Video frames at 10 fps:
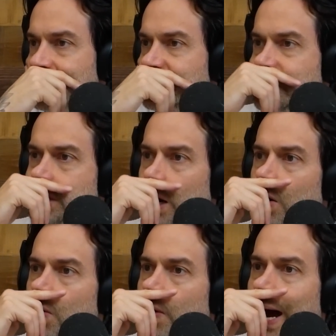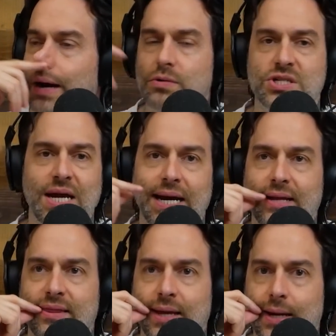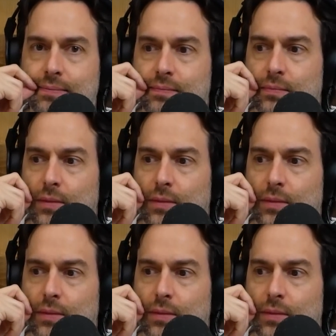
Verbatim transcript: So I don't say anything.